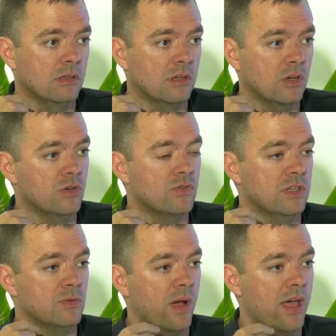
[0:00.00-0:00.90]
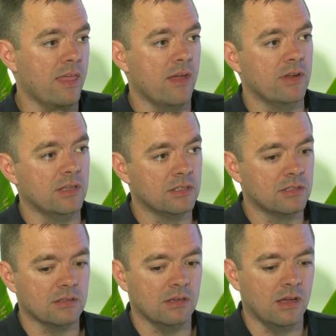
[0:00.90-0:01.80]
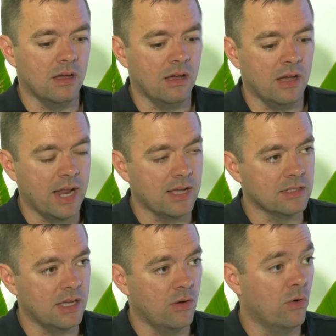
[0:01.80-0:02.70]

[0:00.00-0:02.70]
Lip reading: countries where there is an asset